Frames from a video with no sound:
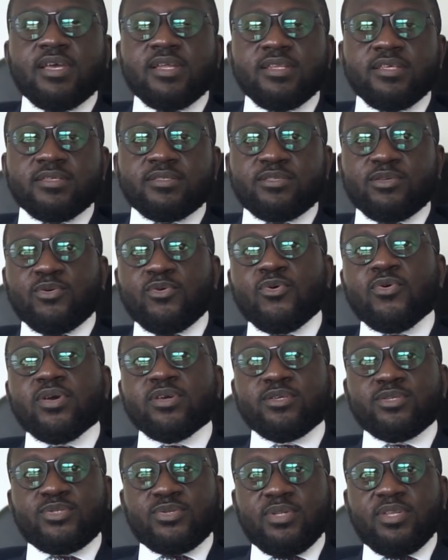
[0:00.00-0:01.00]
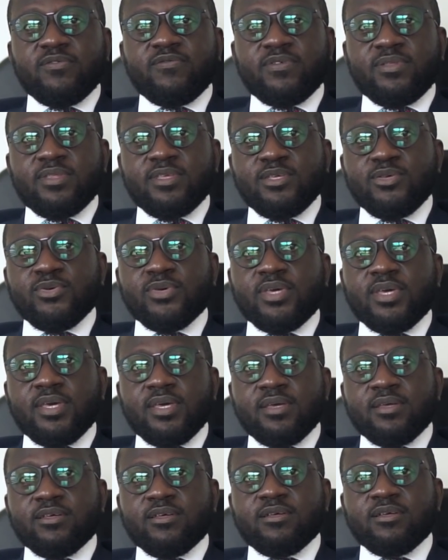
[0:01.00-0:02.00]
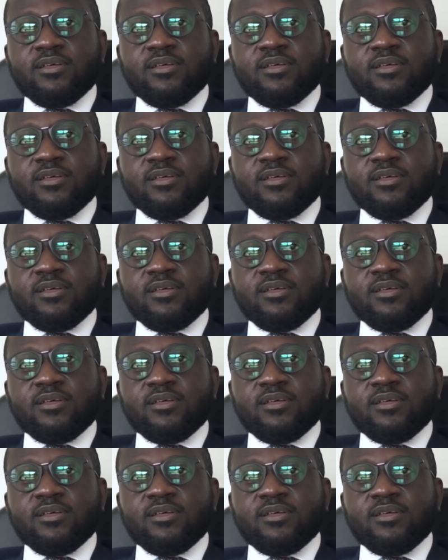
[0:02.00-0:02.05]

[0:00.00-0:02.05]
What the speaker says: 10 years ago. I used to live in the UK.